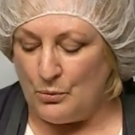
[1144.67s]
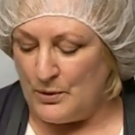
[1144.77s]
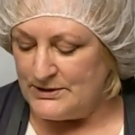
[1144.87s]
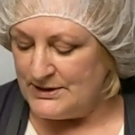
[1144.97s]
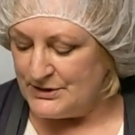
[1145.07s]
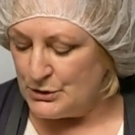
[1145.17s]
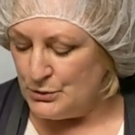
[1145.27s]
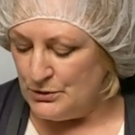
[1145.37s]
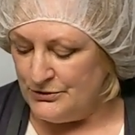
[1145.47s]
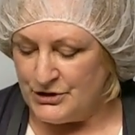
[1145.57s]
Once it's
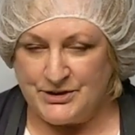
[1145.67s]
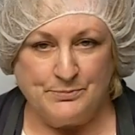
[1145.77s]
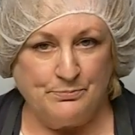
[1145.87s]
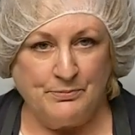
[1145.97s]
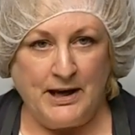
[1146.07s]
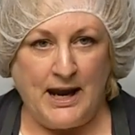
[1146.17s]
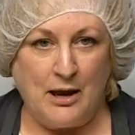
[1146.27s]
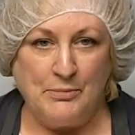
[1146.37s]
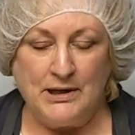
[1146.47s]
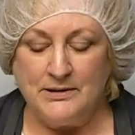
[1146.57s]
cool, just
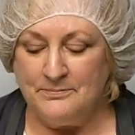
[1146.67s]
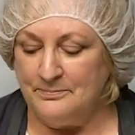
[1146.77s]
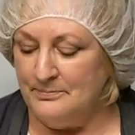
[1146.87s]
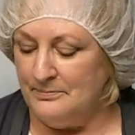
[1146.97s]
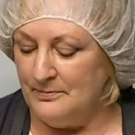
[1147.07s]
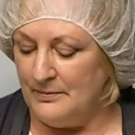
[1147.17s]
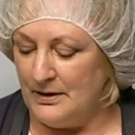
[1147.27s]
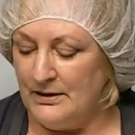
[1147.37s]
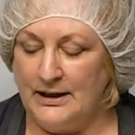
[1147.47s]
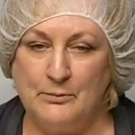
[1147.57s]
cap it,
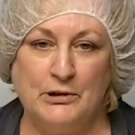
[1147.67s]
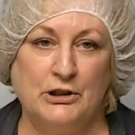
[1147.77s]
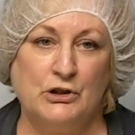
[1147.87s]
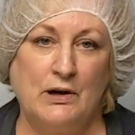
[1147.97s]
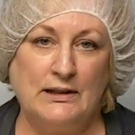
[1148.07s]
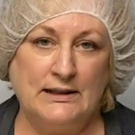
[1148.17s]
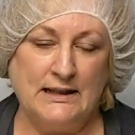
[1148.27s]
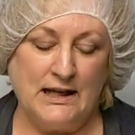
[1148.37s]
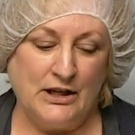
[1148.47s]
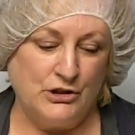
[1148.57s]
label it
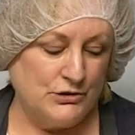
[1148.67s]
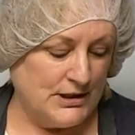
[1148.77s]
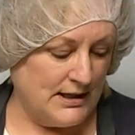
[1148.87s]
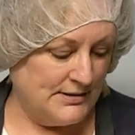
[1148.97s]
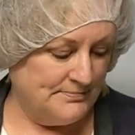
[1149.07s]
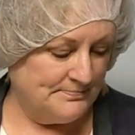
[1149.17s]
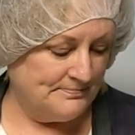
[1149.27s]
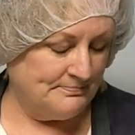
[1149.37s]
correctly, and you're done.